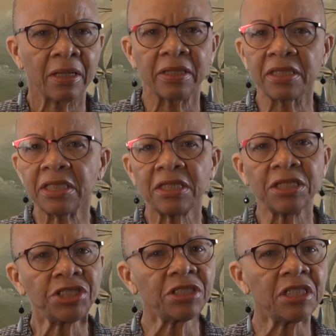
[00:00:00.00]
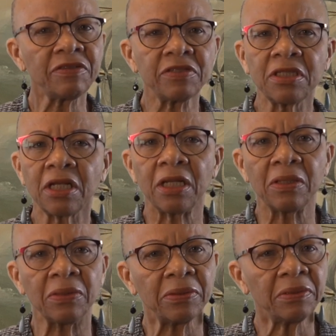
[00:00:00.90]
These initiatives
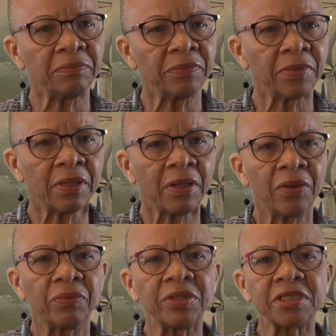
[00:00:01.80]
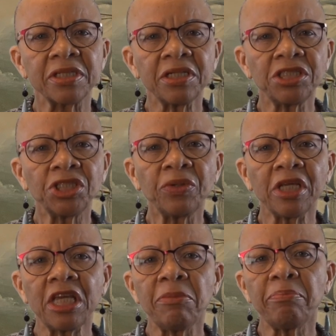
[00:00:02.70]
include research on
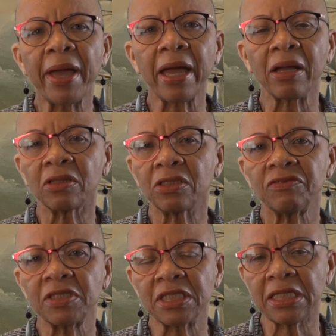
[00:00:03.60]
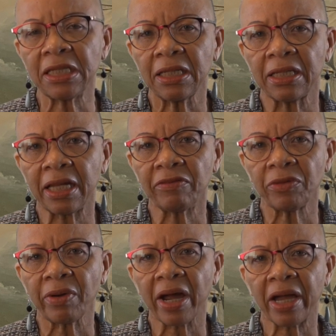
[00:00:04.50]
the impact of sea level
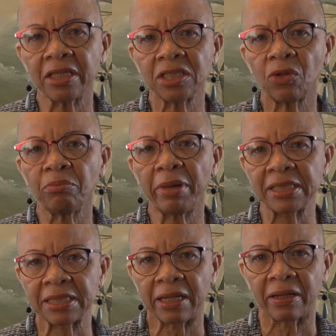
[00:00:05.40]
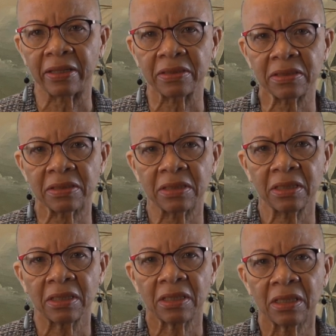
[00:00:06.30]
rise on baselines,
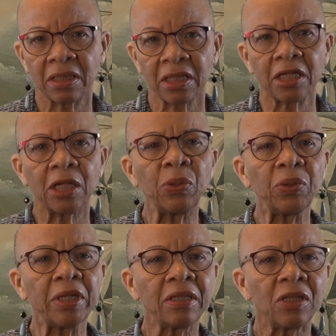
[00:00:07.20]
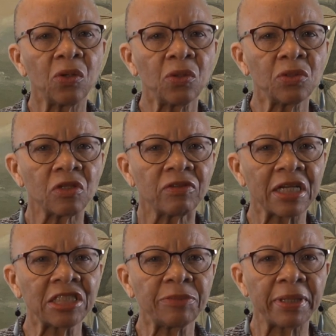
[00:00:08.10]
including those of
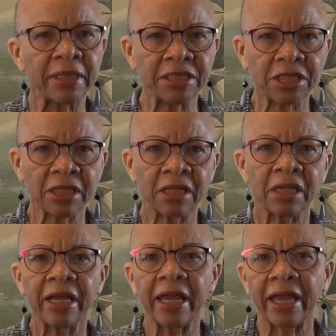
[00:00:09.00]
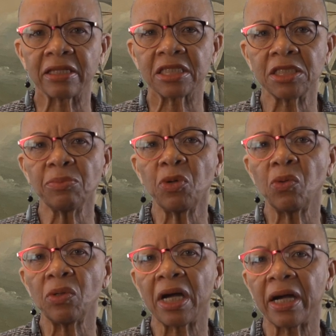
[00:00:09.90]
archipelagic and
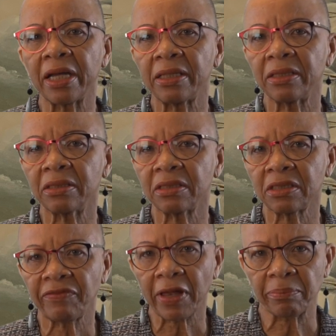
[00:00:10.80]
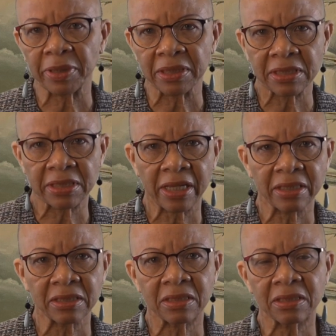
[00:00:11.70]
small island developing
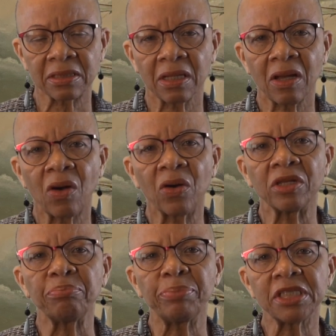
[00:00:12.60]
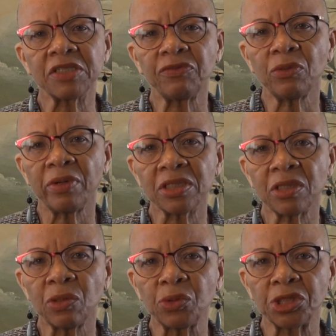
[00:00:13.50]
states, on the peaceful
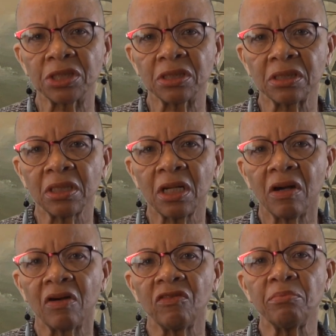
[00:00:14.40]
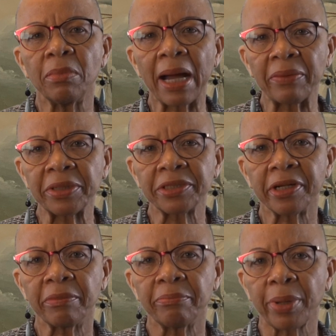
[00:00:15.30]
resolution of
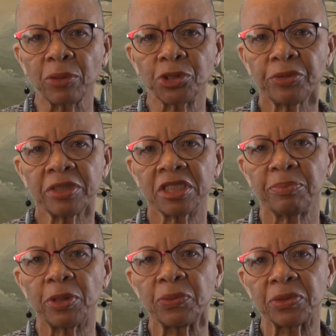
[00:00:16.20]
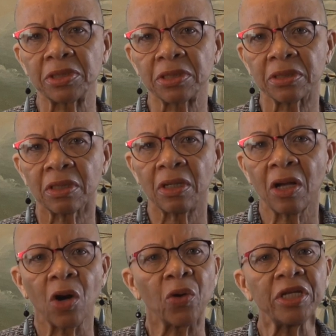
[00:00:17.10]
maritime boundary disputes,
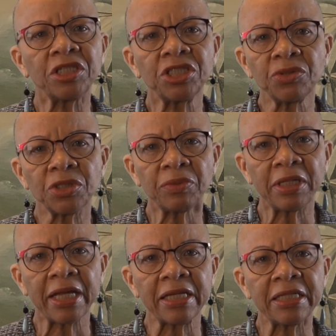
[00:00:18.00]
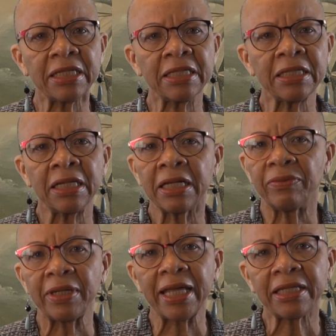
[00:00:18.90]
on issues
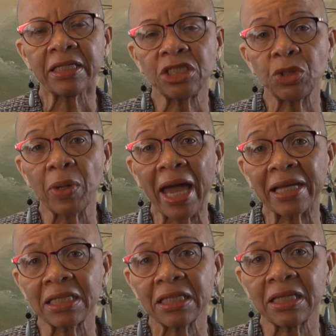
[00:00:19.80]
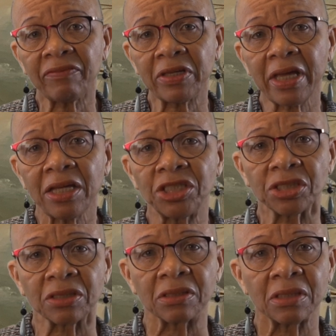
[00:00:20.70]
related to Arctic
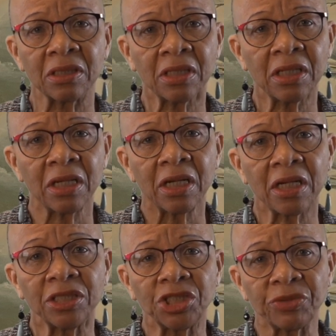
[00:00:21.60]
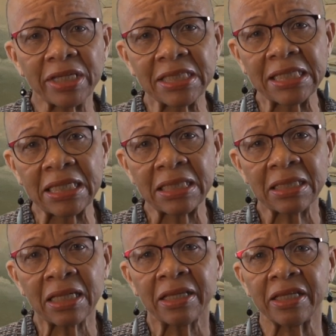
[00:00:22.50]
navigation,
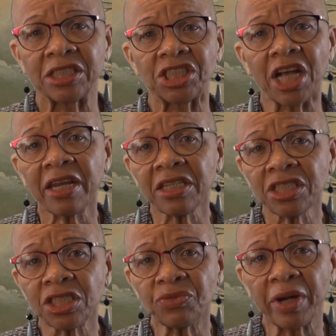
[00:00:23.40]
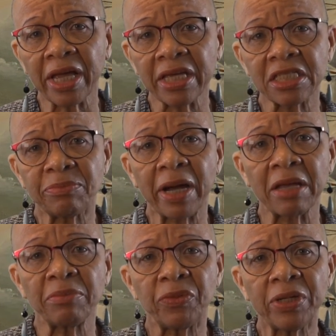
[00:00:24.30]
addressing the challenges raised by
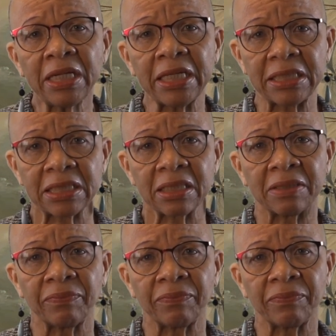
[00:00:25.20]
marine litter,